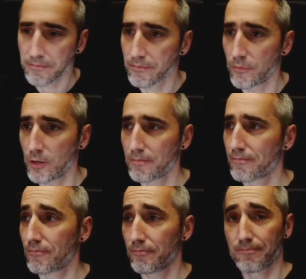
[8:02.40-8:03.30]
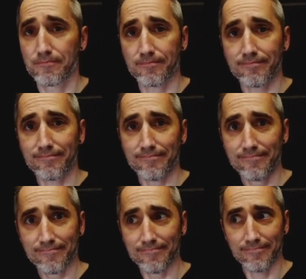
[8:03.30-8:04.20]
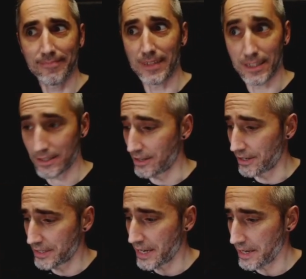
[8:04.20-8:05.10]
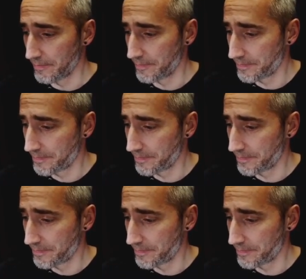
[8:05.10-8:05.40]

well, let's start the game.